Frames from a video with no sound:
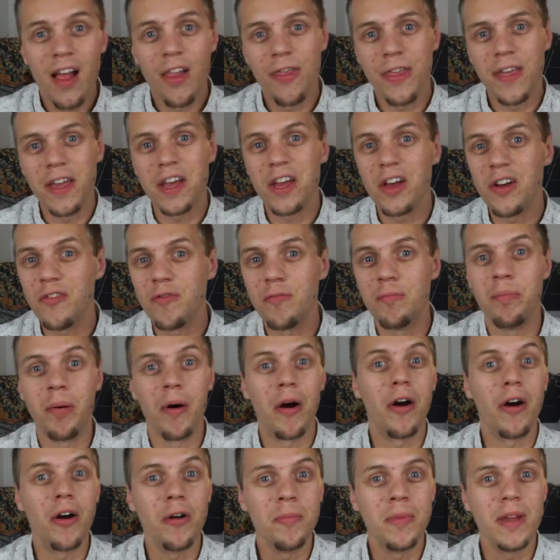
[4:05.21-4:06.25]
Think of
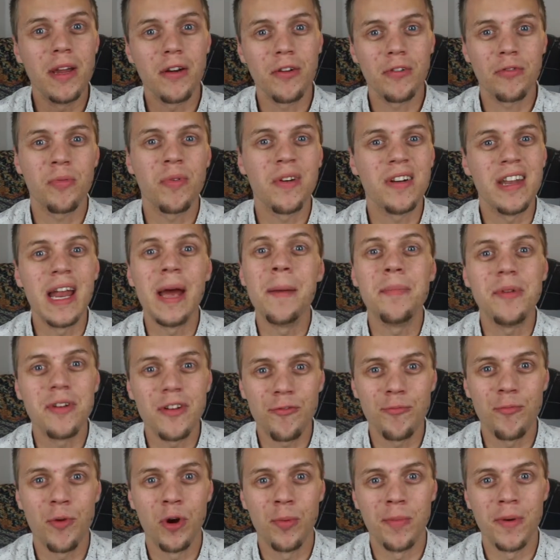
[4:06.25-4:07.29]
Boromir's
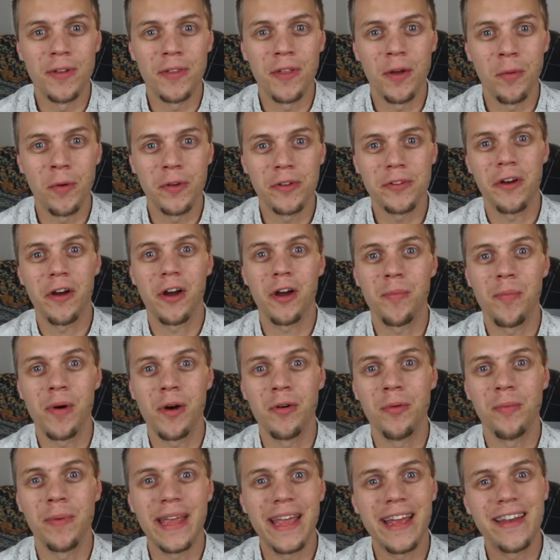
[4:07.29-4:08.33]
redemptive moment that we'll talk about
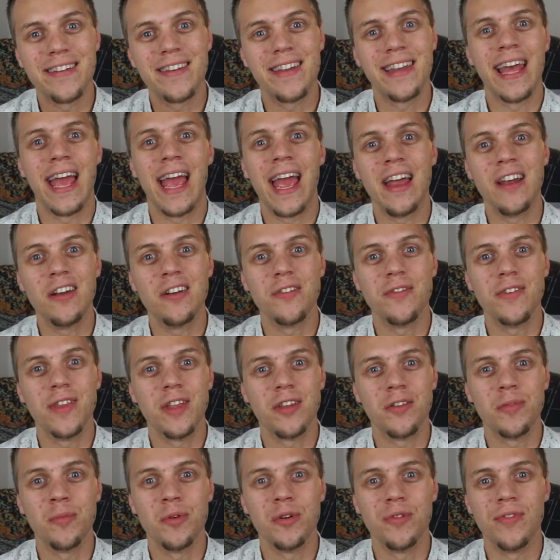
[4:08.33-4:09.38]
when we get to the end of
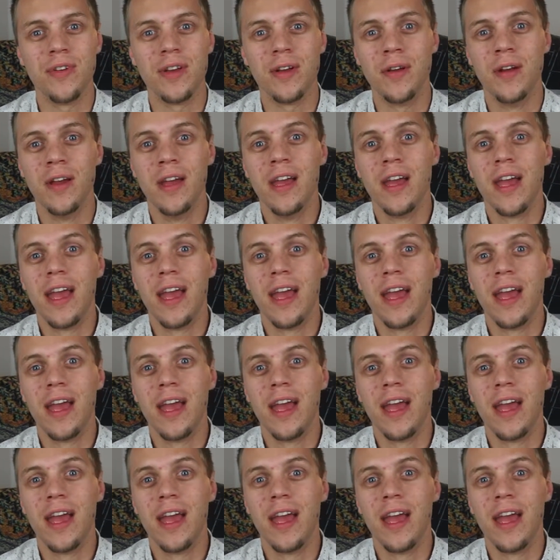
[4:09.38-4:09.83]
this movie